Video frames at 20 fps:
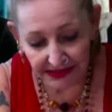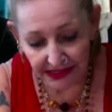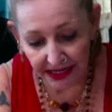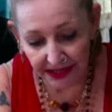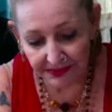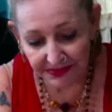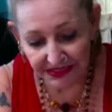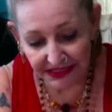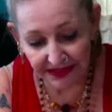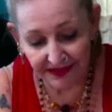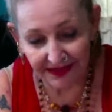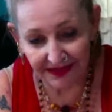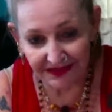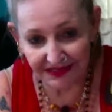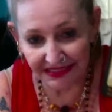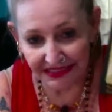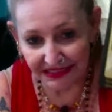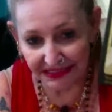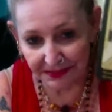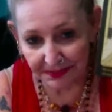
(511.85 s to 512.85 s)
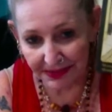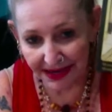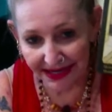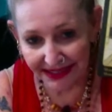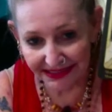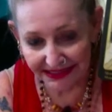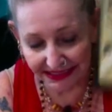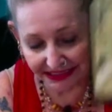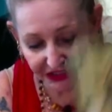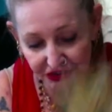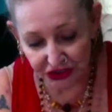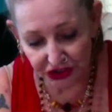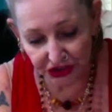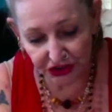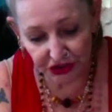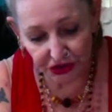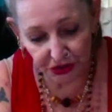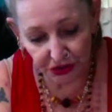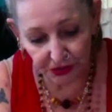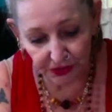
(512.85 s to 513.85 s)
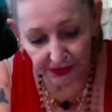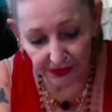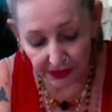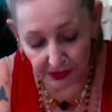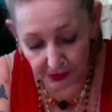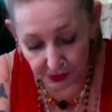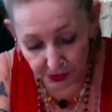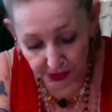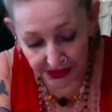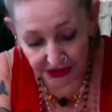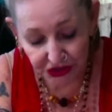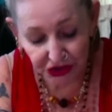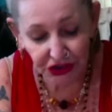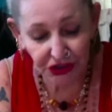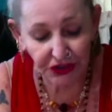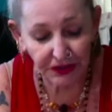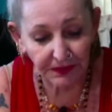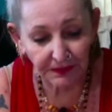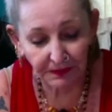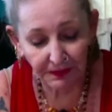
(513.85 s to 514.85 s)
times he gives this message to the rich